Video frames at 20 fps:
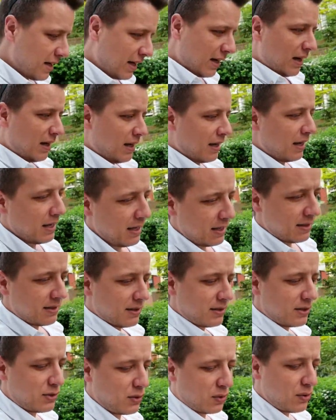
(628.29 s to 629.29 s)
Heerlen is
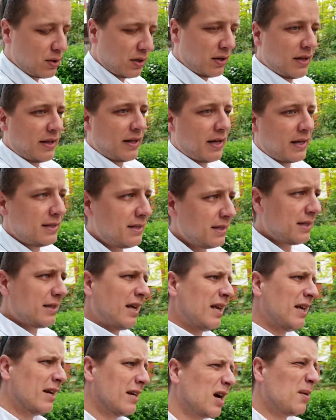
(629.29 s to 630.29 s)
a store that I did
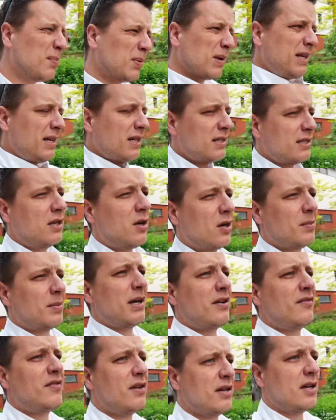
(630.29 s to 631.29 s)
a couple of years ago. I
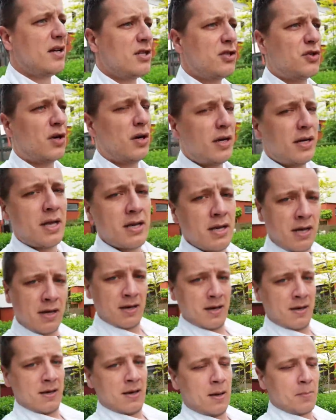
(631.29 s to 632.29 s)
made a very nice drawing.
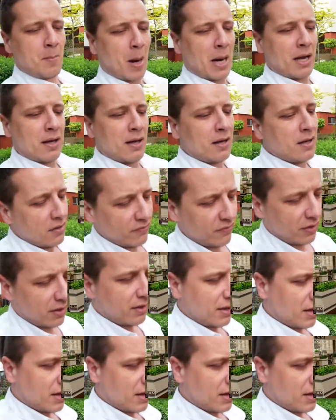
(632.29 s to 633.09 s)
Very